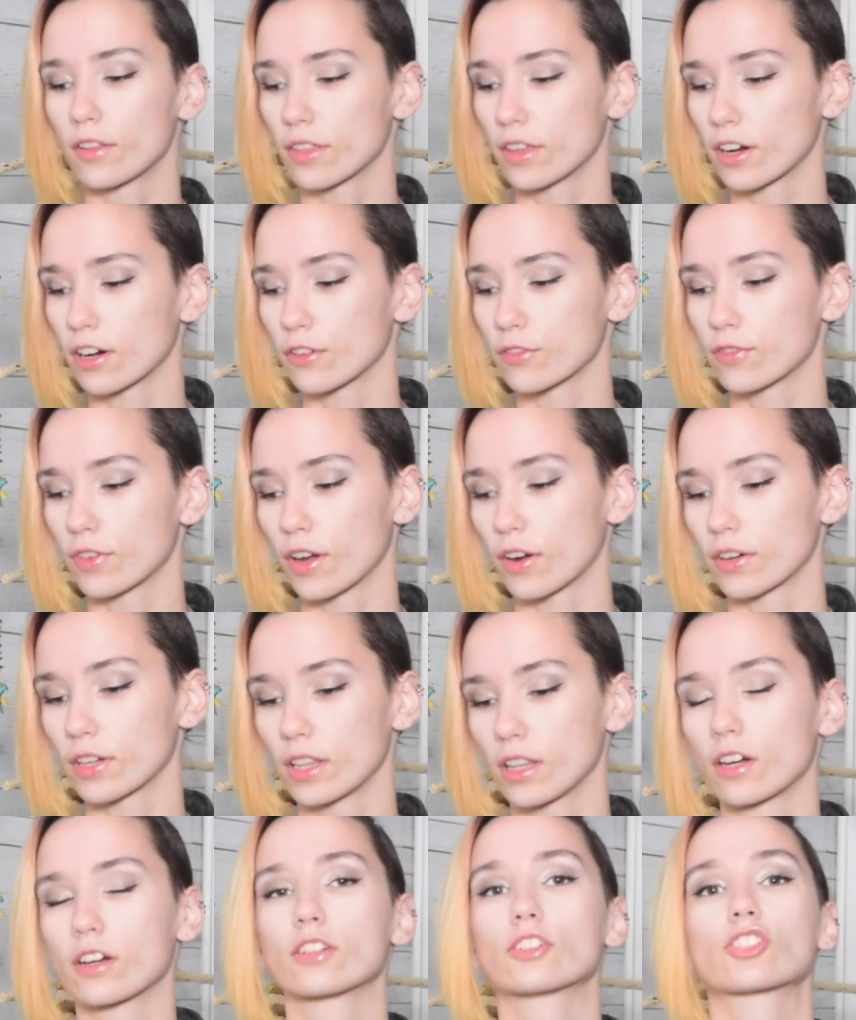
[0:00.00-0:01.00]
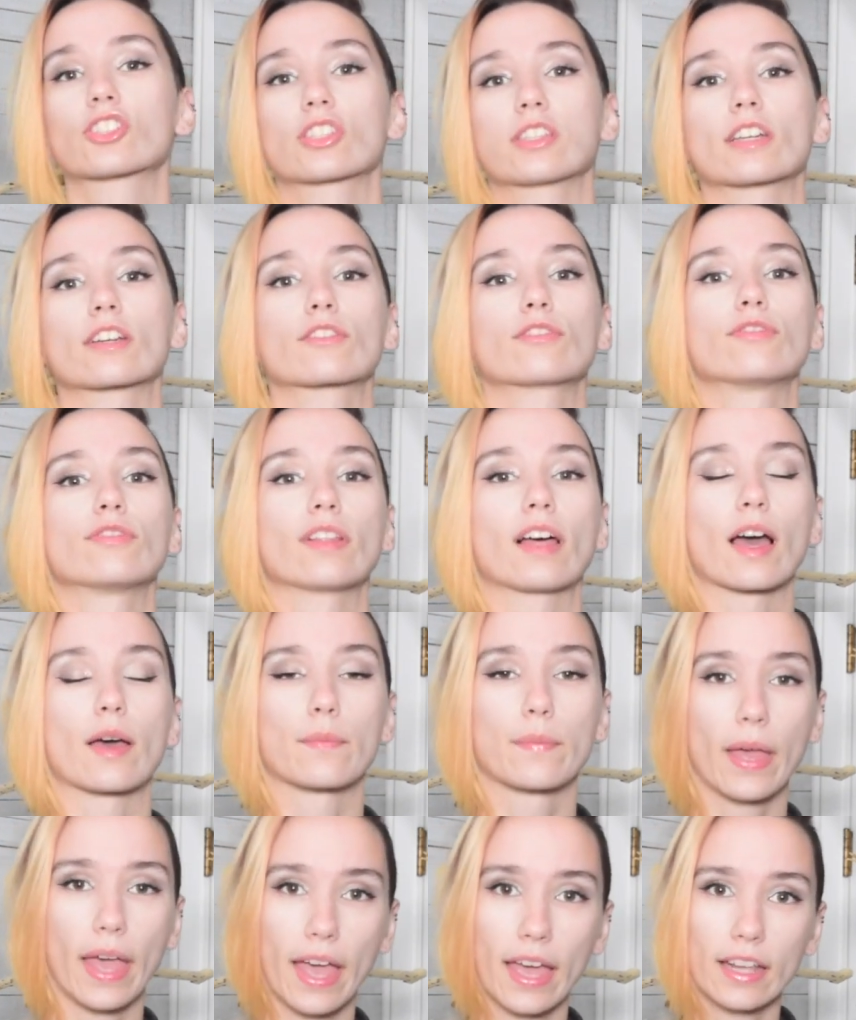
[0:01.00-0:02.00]
They are very large, slick,
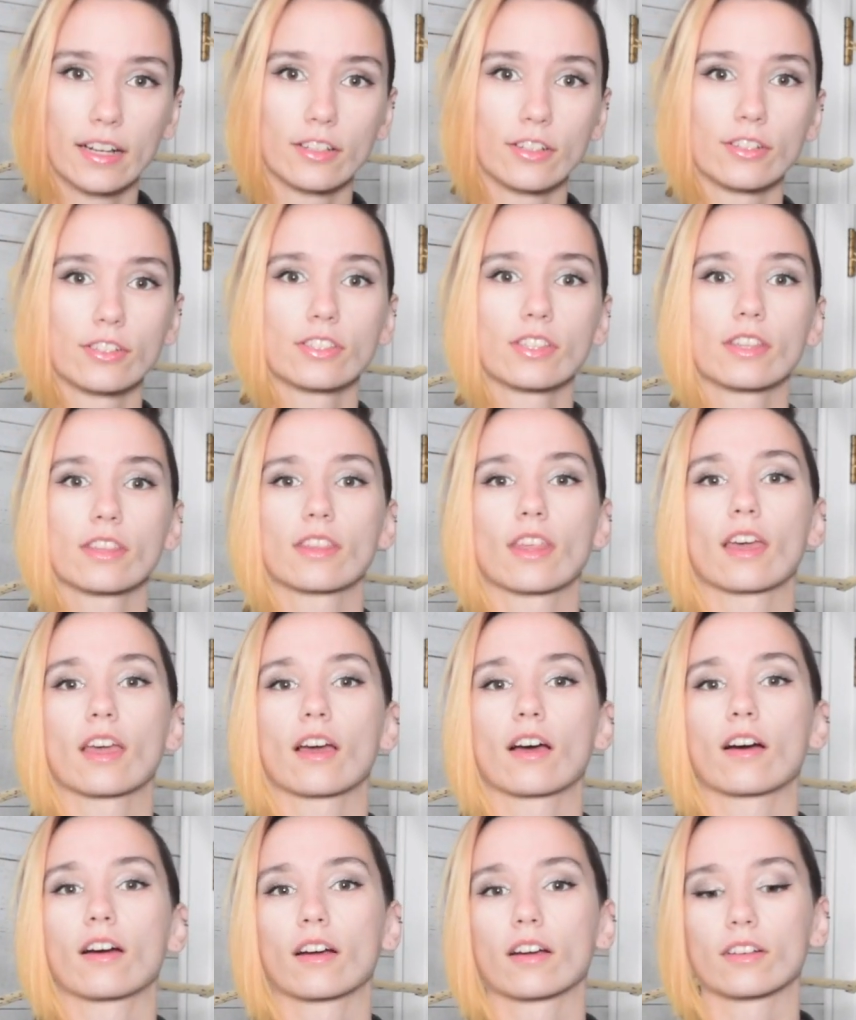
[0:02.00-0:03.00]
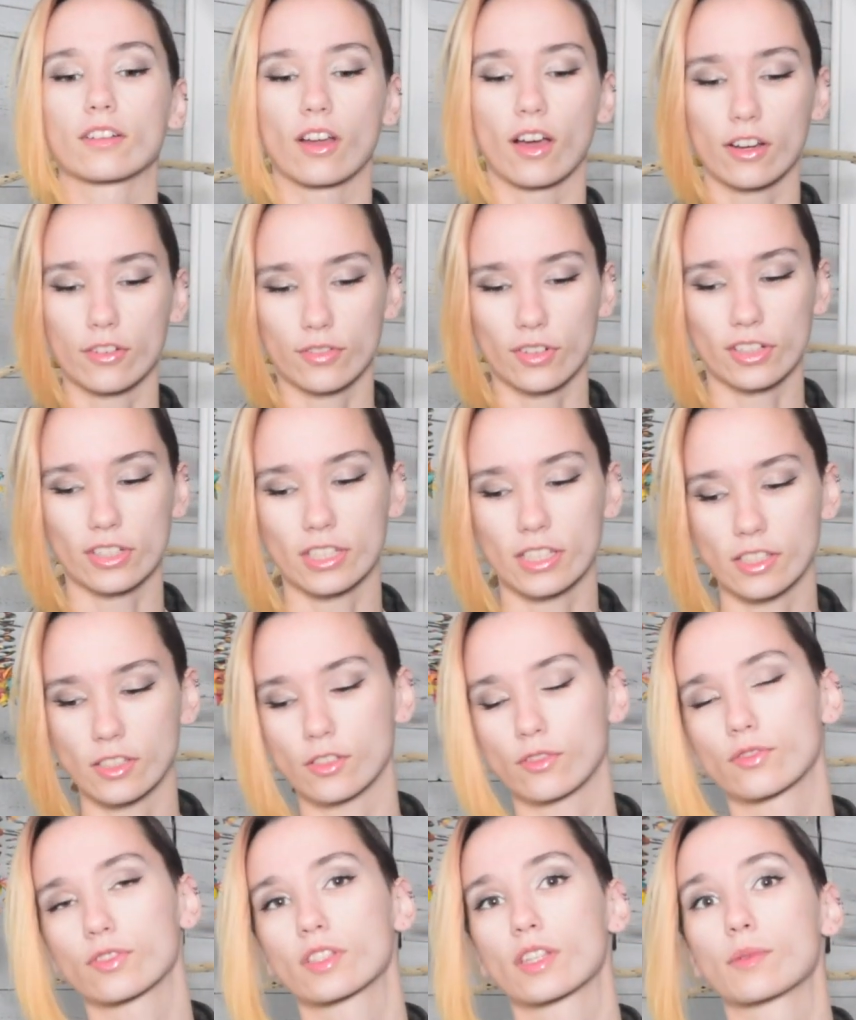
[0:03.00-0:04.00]
flat panels. They are not very easy
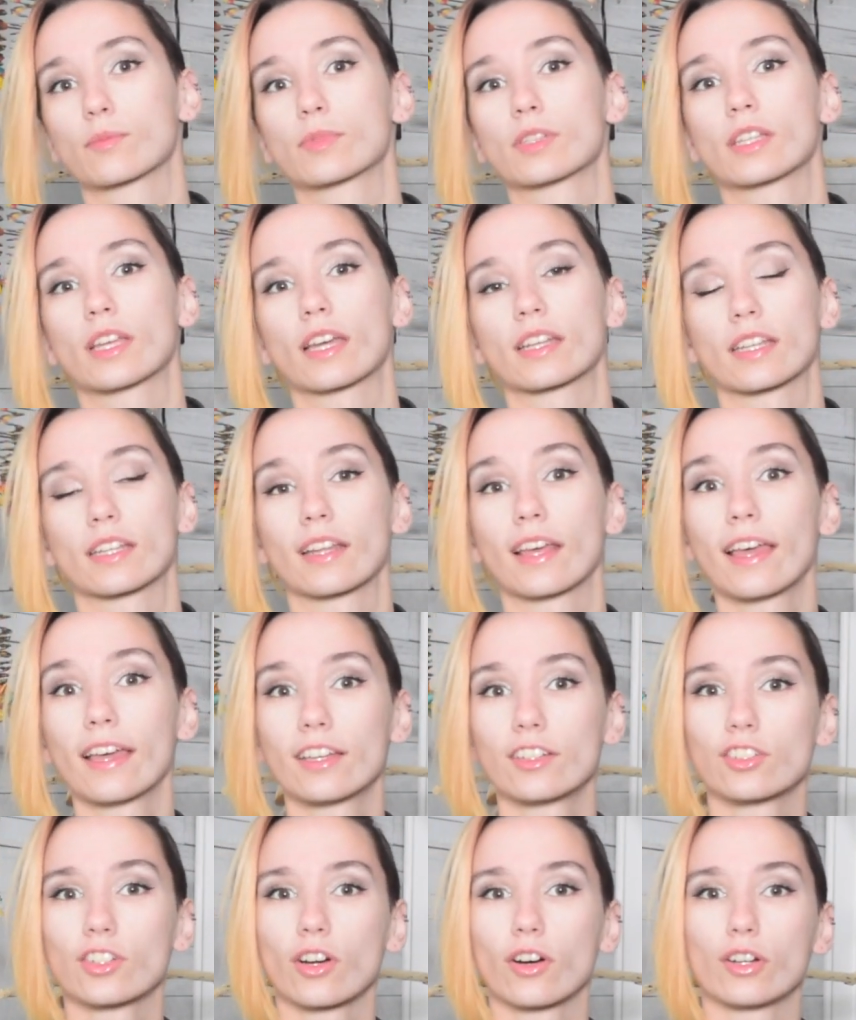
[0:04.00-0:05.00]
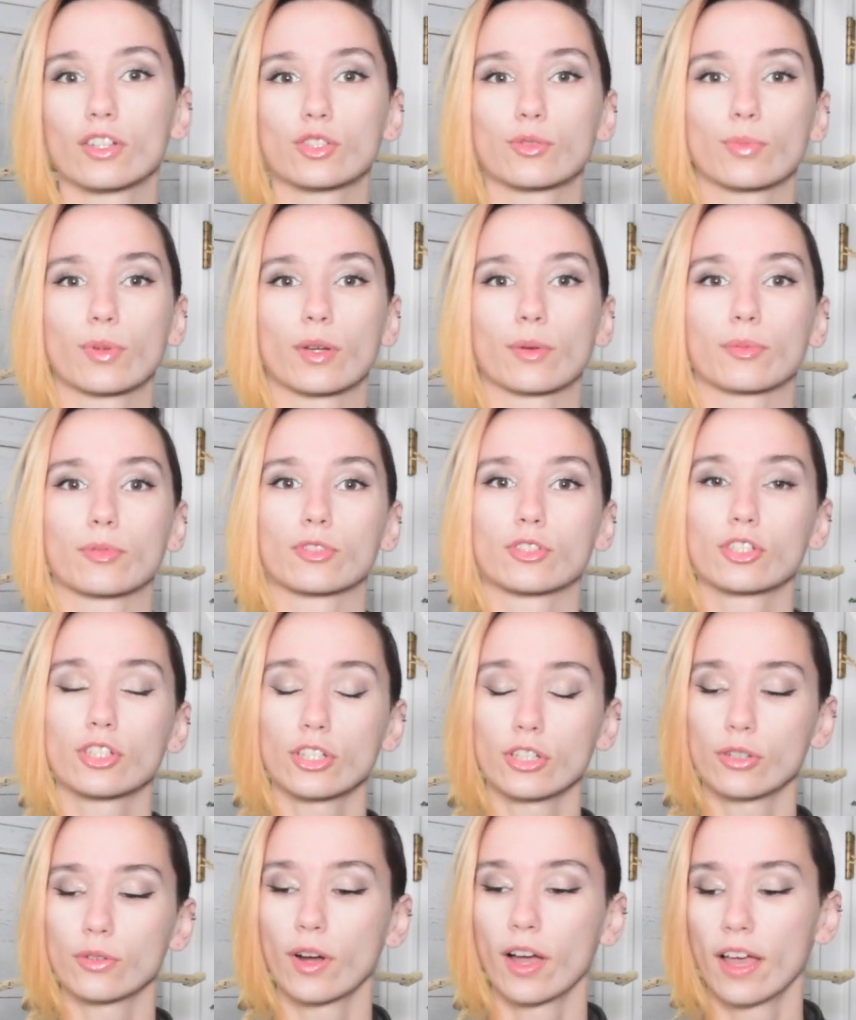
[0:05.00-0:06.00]
for them to get an edge on to be able to
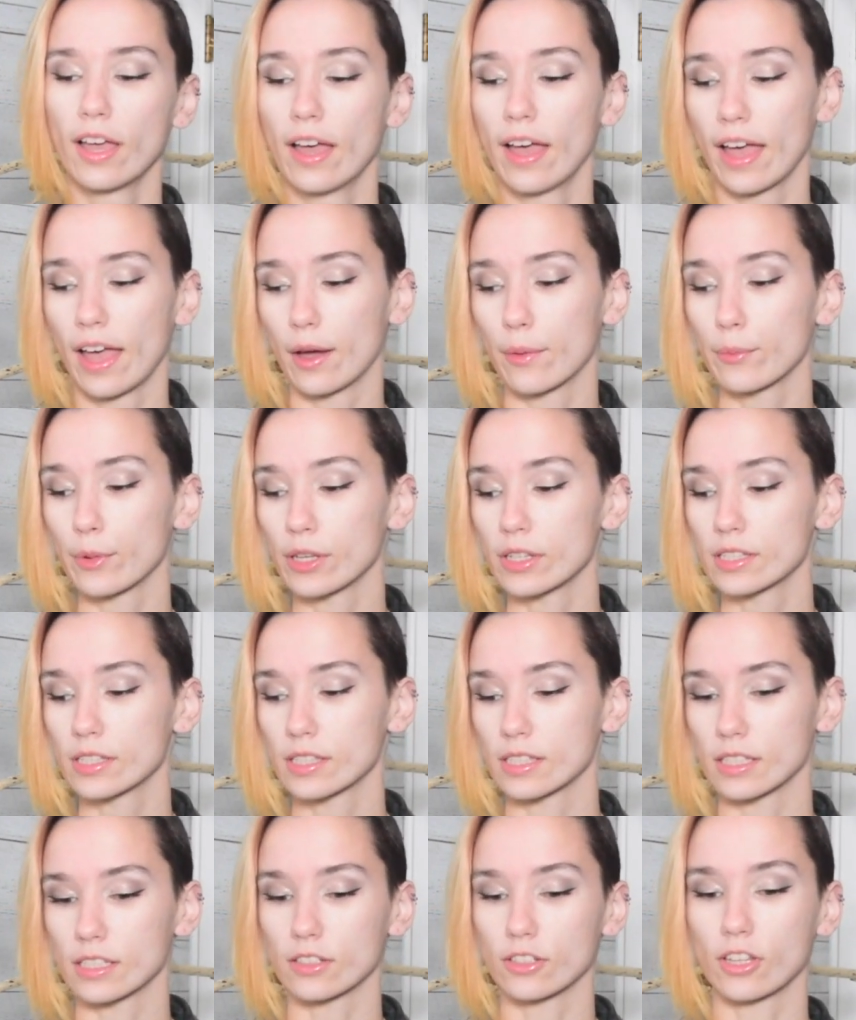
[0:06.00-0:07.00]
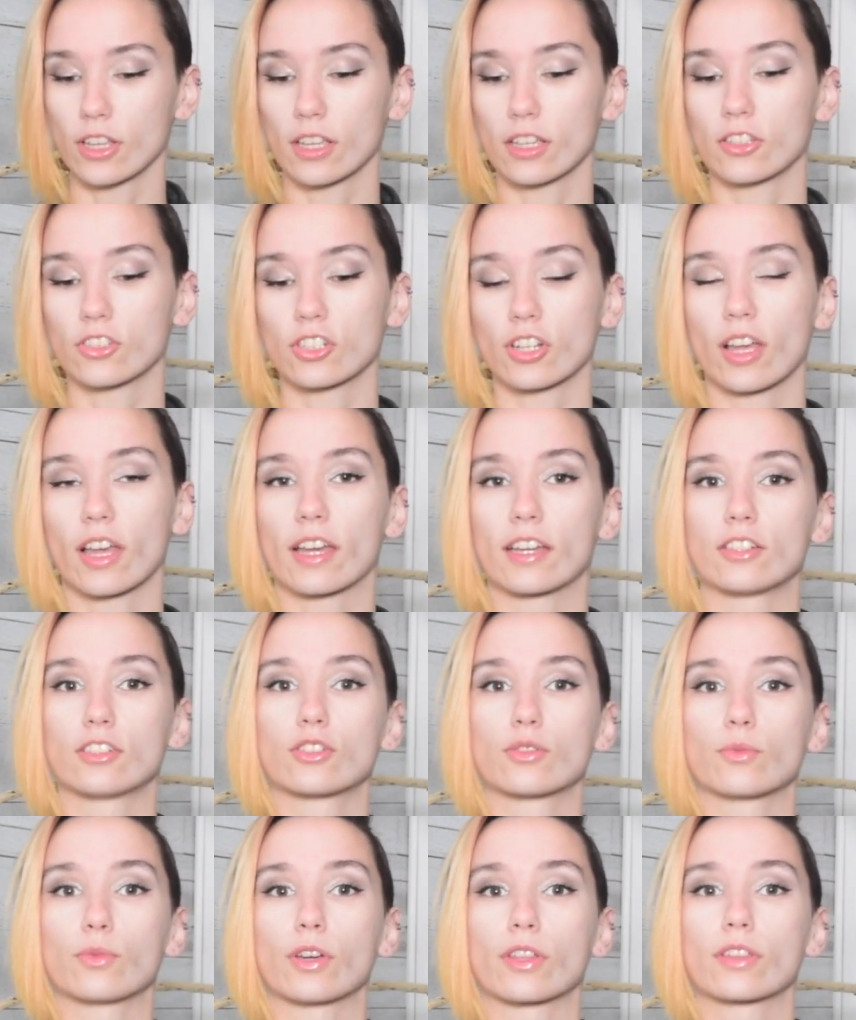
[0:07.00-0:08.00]
chew, and we sealed each
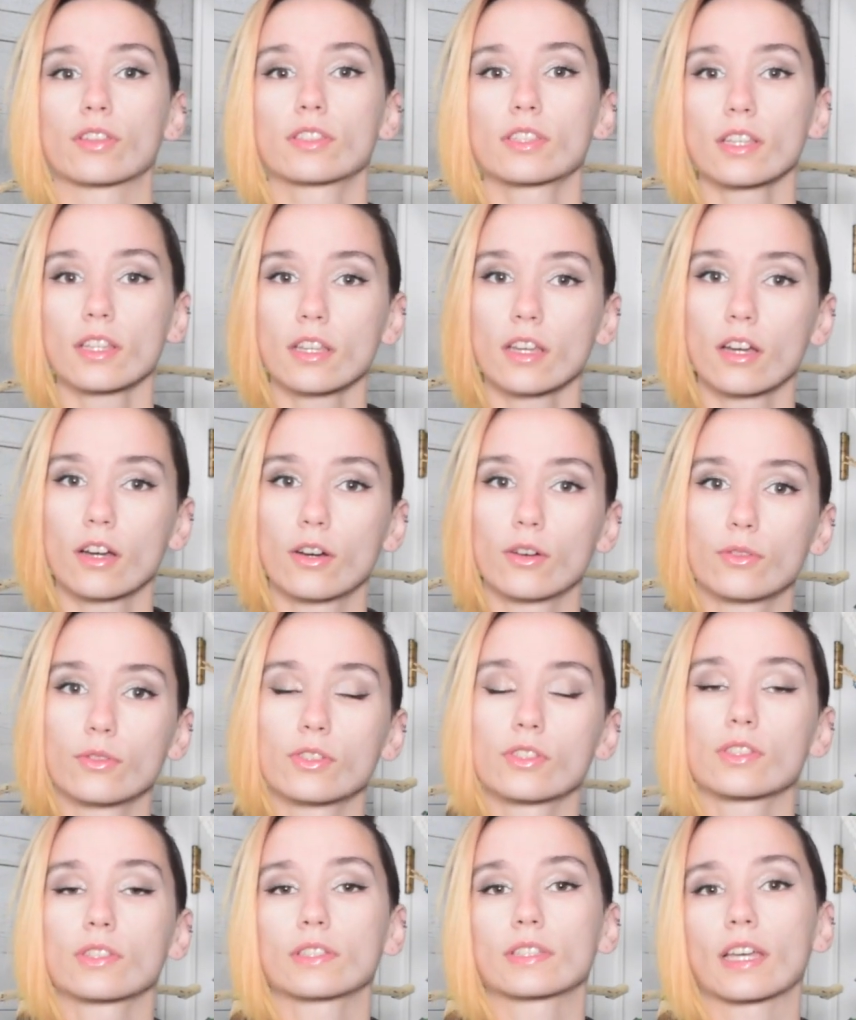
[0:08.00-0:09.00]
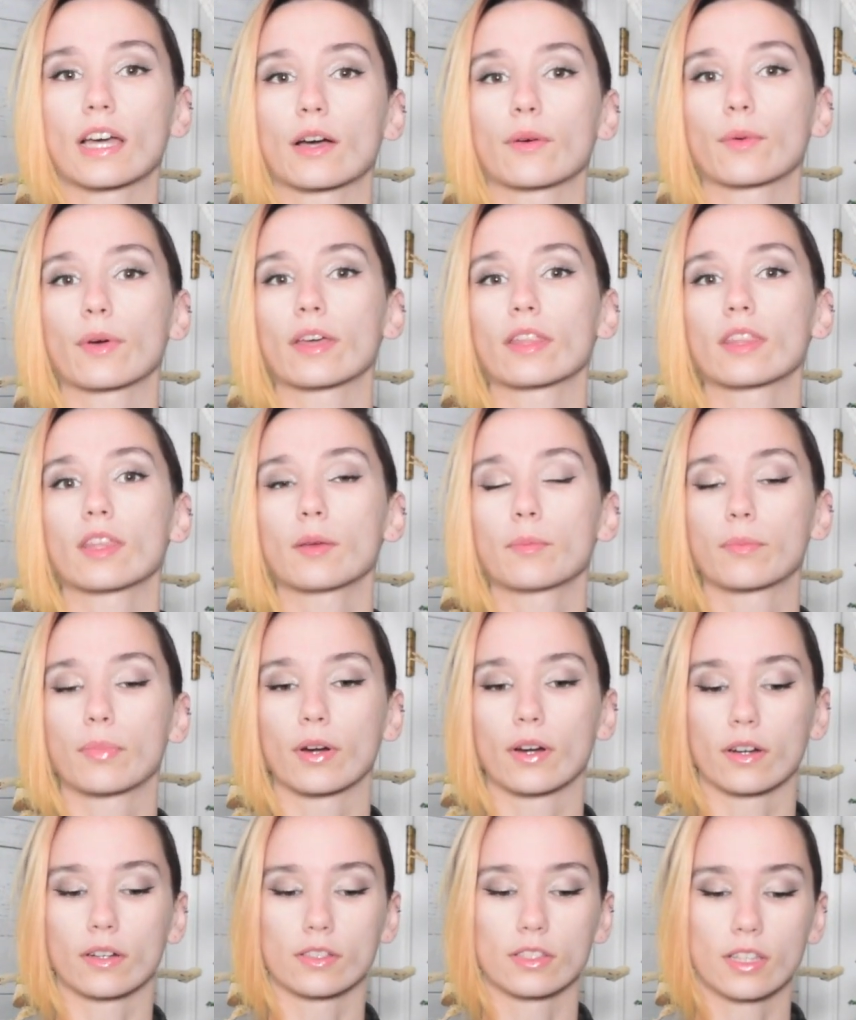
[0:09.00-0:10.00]
edge with silicone so that way the
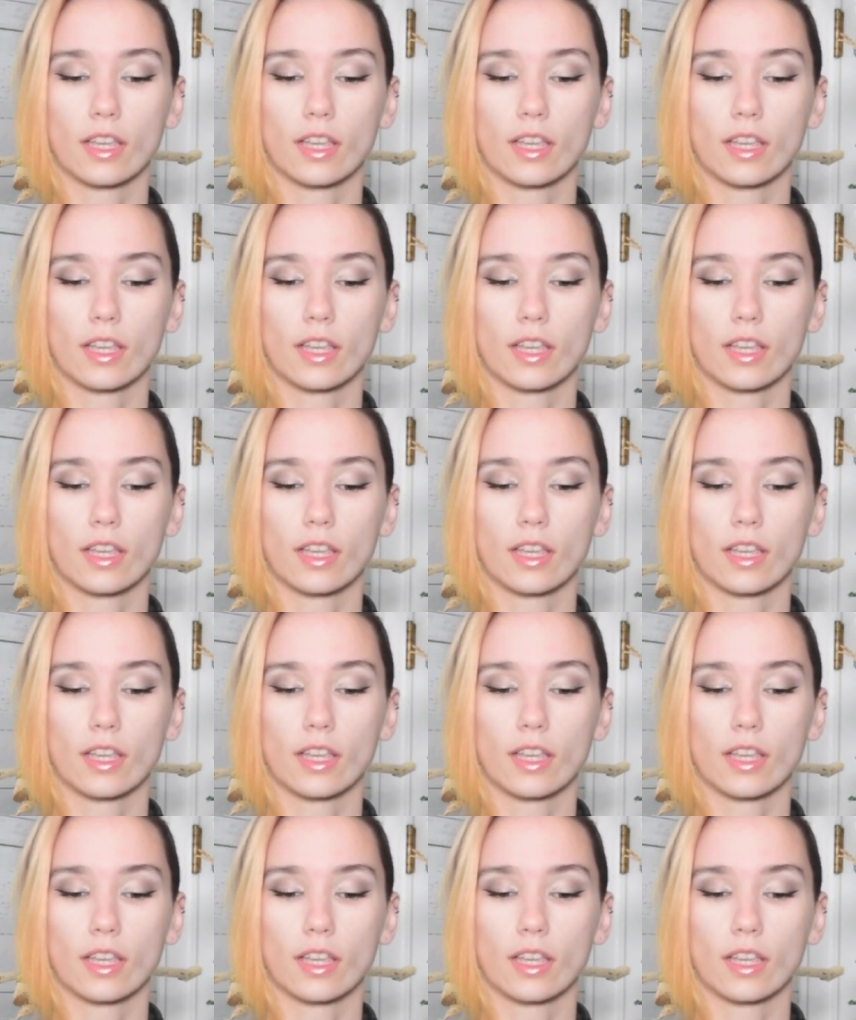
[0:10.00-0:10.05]
birds